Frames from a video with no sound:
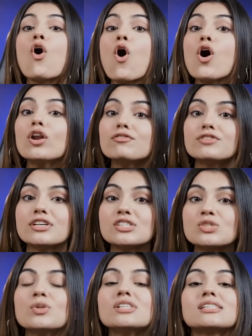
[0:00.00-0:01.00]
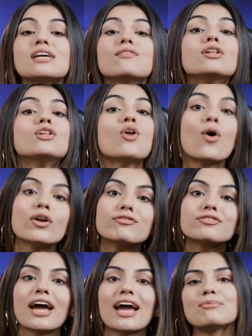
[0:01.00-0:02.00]
All of this will save a lot of
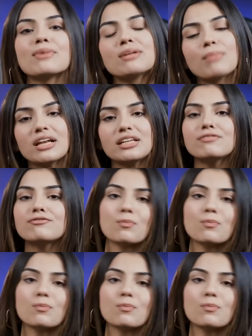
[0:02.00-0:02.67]
time and money for